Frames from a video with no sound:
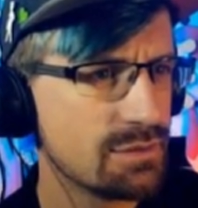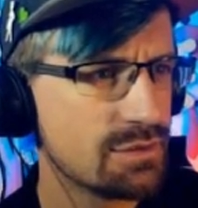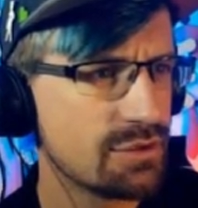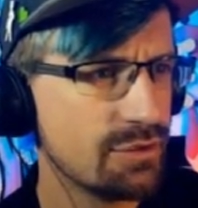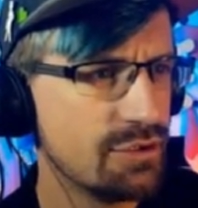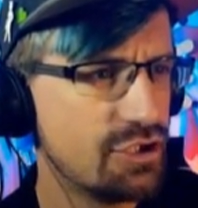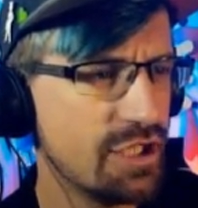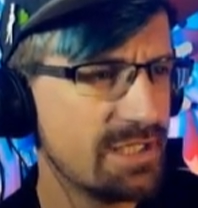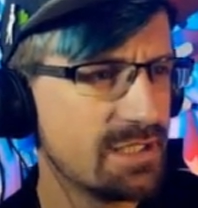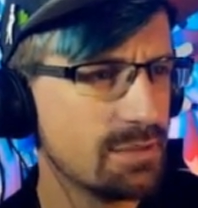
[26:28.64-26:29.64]
So
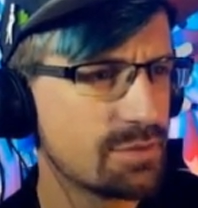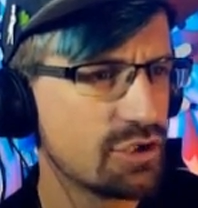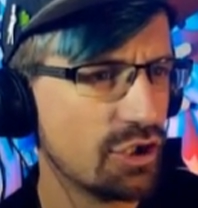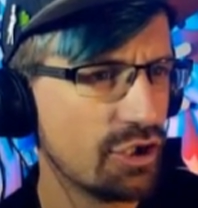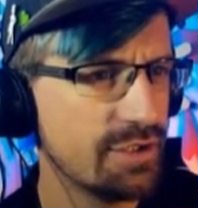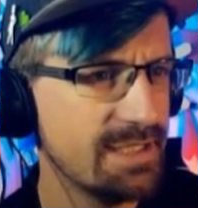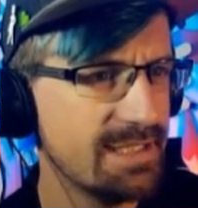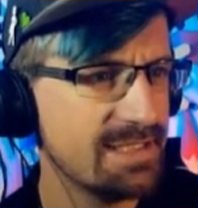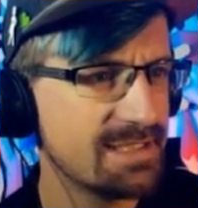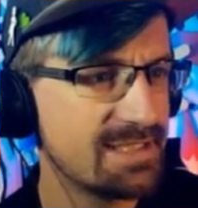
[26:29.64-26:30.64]
Jacob's gone
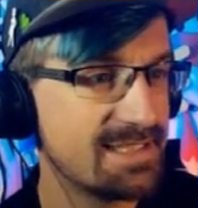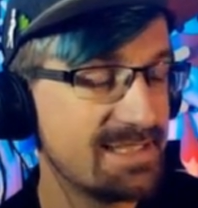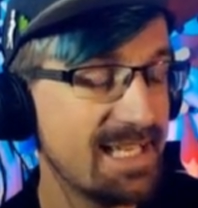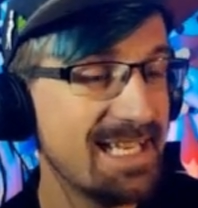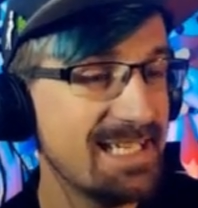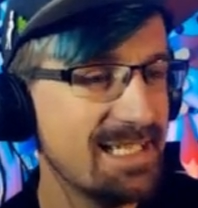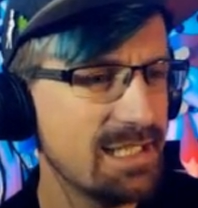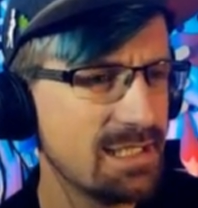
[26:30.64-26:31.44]
insane.